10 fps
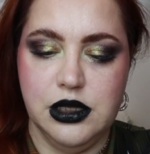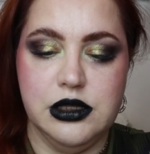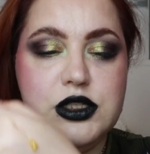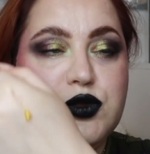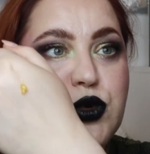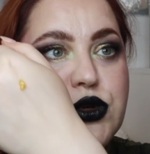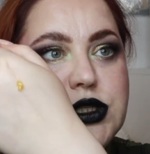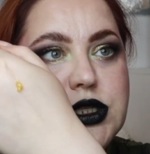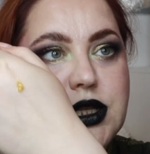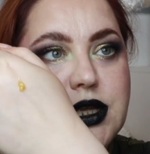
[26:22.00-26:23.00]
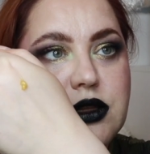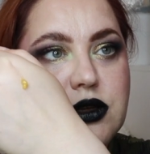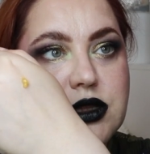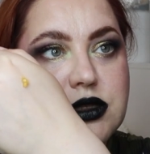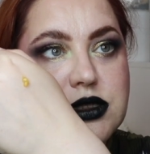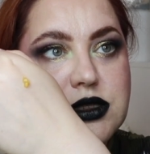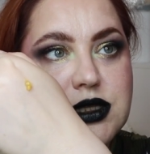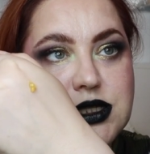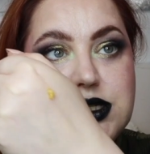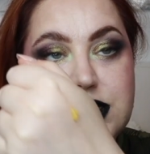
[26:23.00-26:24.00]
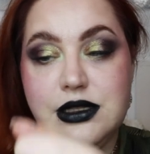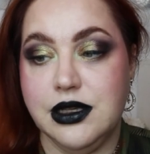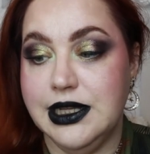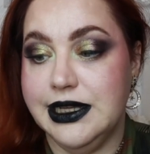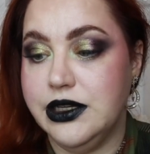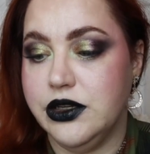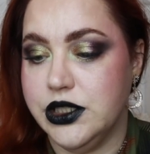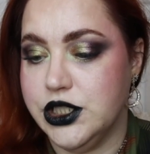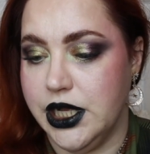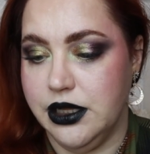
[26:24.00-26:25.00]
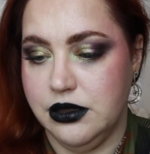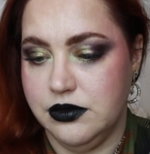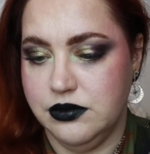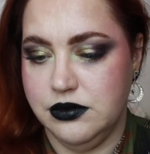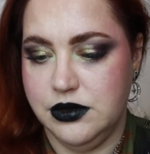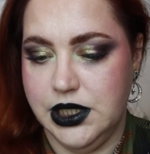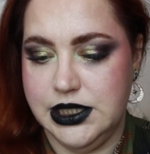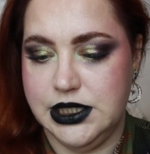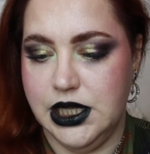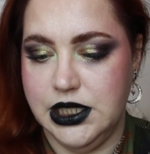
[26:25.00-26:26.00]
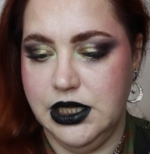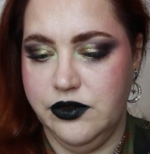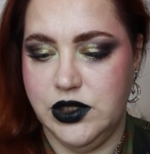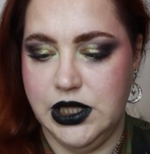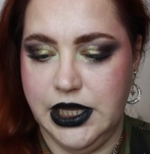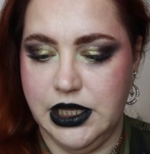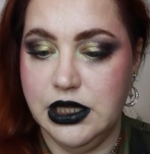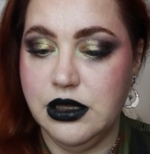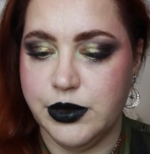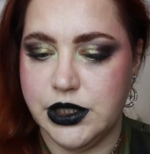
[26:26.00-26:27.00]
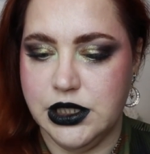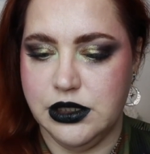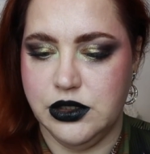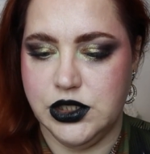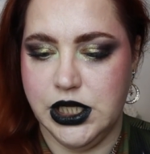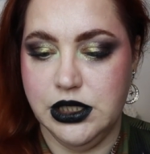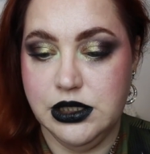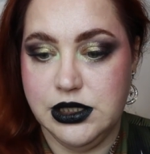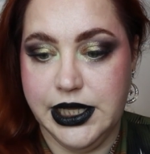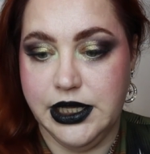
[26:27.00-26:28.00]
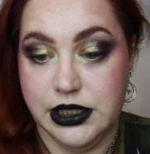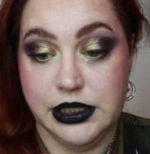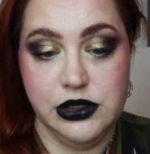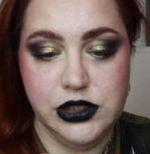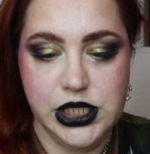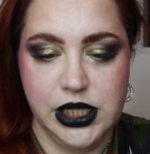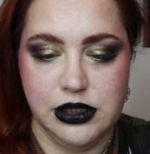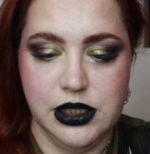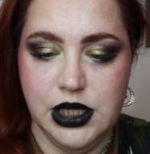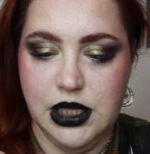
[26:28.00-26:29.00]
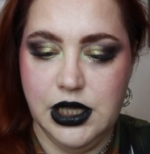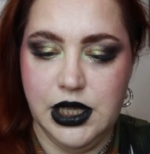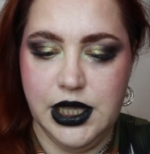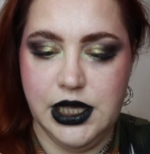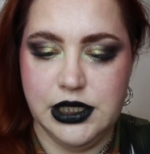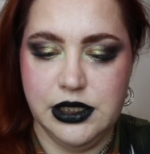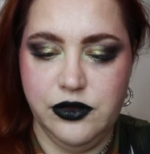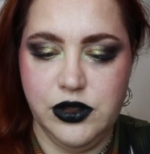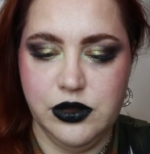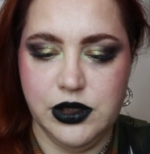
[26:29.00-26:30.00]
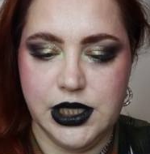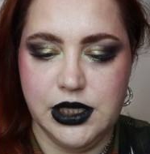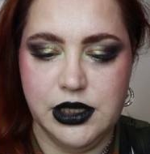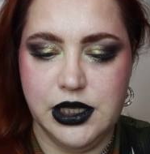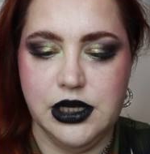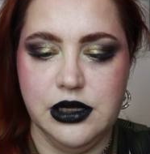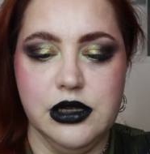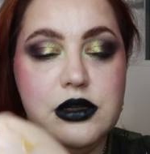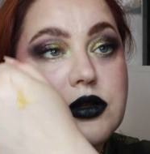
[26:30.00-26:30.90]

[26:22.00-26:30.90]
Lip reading: disperse it, like look at this. This is glitter in gel. It's not even like a little bit glitter in gel. It's like glitter in gel. And if you like, can I